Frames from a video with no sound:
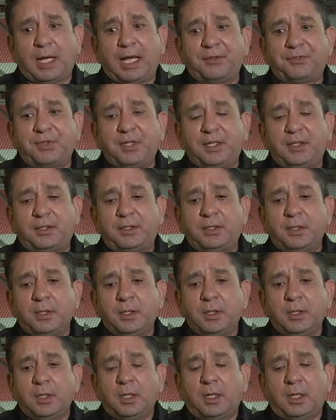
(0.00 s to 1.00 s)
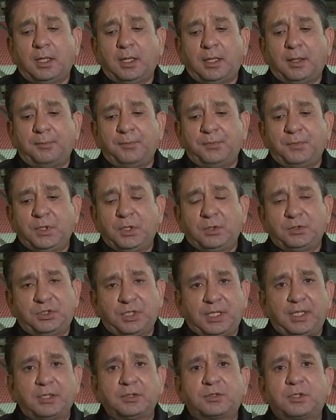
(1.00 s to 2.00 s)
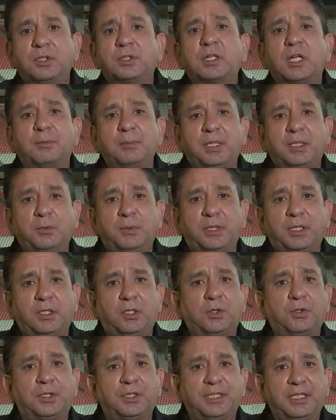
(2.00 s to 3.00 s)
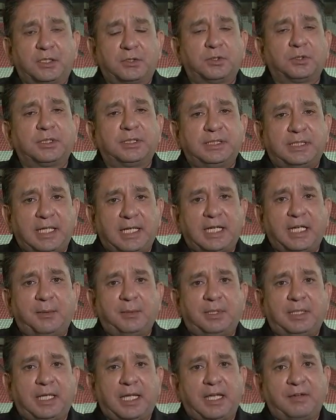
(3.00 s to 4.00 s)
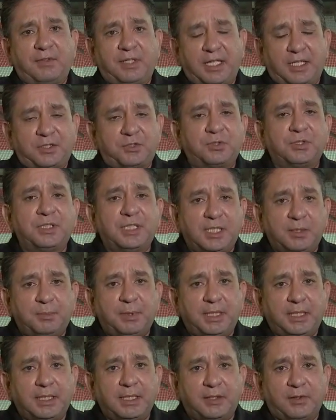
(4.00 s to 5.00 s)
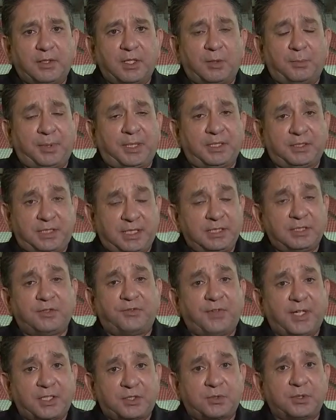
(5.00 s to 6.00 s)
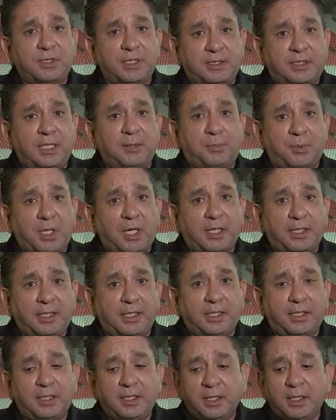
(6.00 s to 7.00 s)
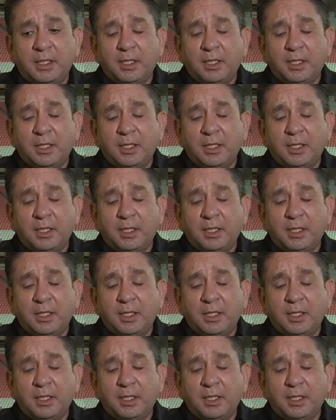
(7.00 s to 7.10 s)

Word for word: I think. Uh, you know, Jenkins could come in when they go to nickel and dime and they have an extra DB in there because he's a veteran that they brought in